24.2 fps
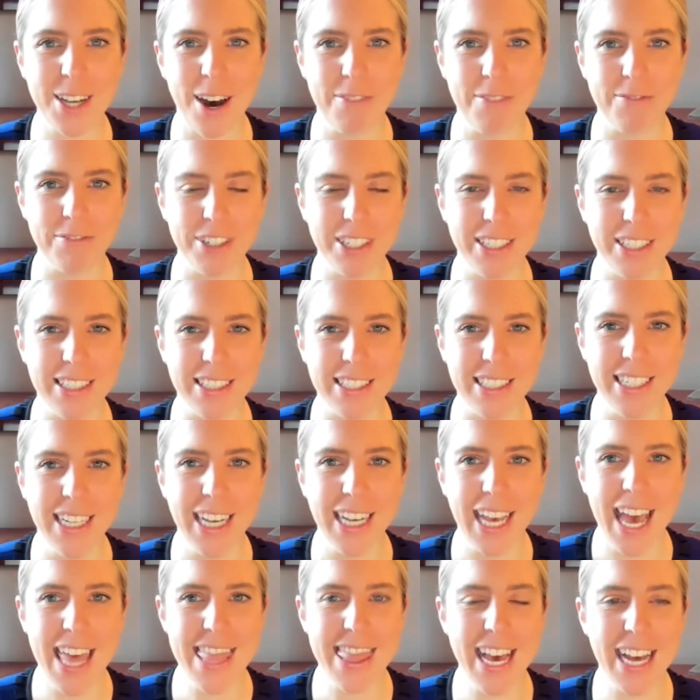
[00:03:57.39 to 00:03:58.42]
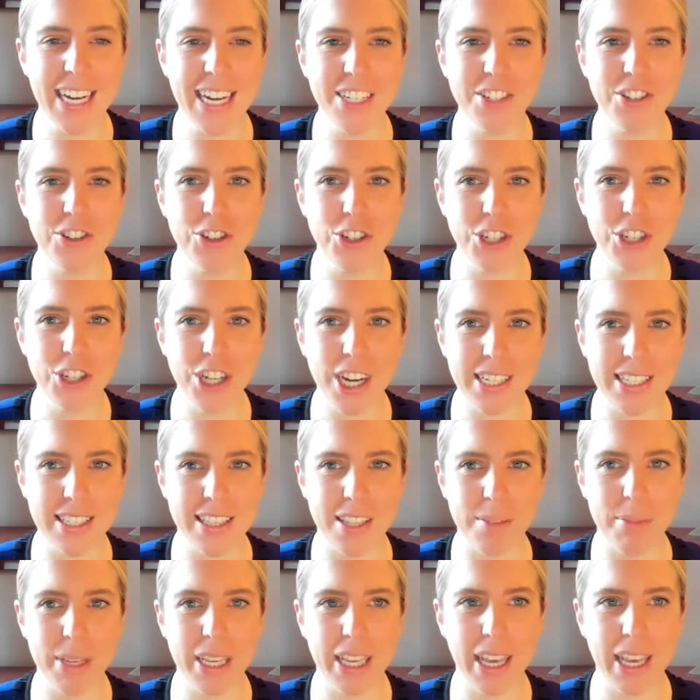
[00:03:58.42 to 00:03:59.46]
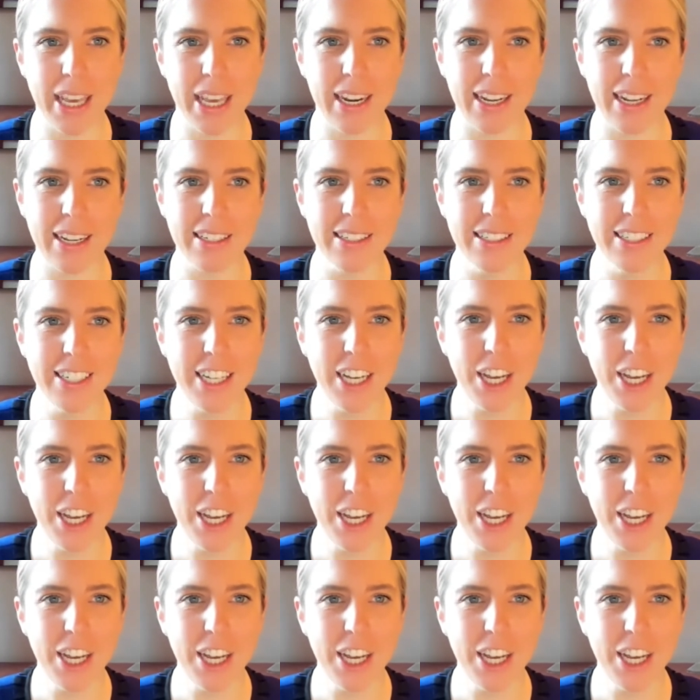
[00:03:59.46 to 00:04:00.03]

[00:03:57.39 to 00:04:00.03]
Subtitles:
conference, and that is just the beginning.